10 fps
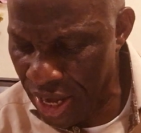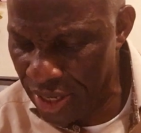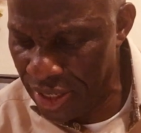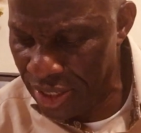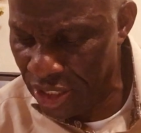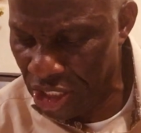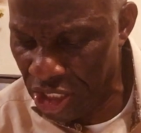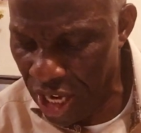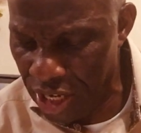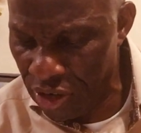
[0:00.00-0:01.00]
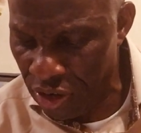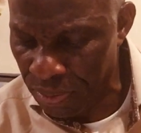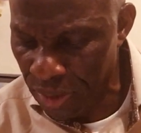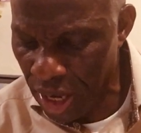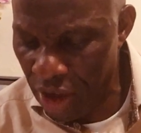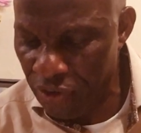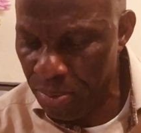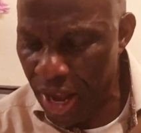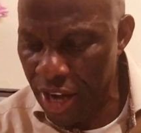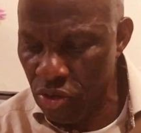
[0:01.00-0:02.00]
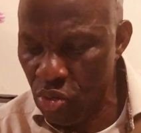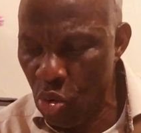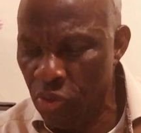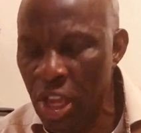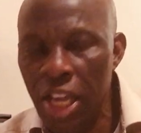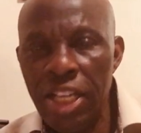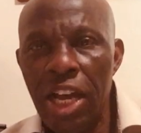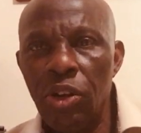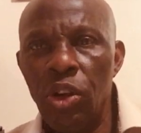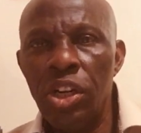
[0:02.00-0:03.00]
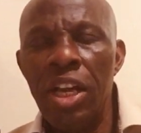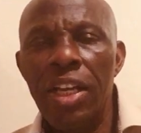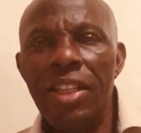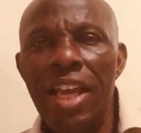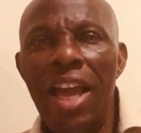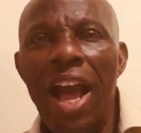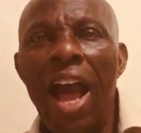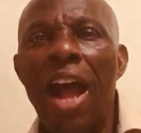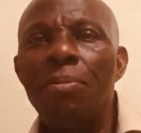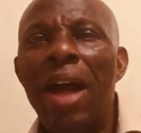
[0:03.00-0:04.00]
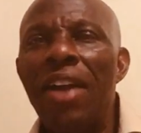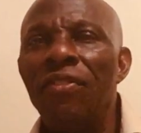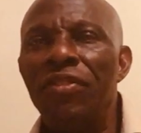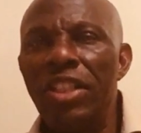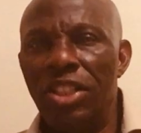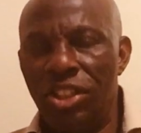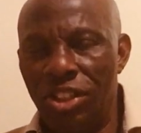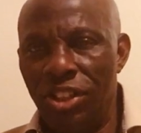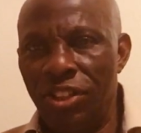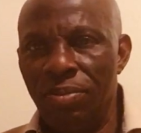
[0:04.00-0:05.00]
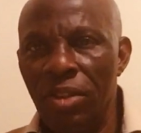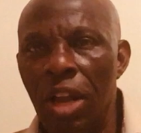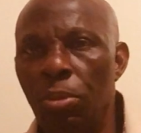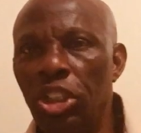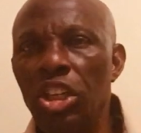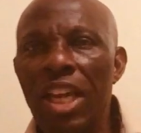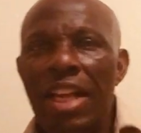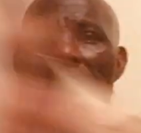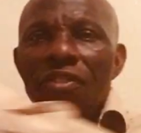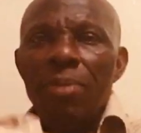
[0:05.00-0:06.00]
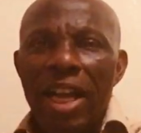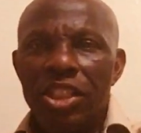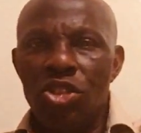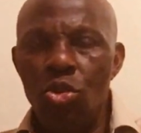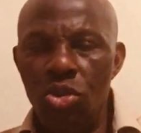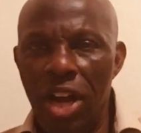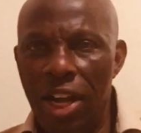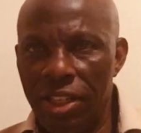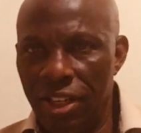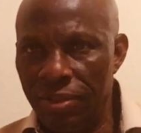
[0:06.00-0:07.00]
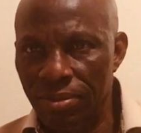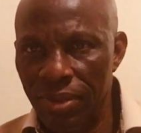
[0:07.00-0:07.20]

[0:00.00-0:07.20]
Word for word: under the shadow of my roof. In other words, they are my visitors. But you can have my two daughter,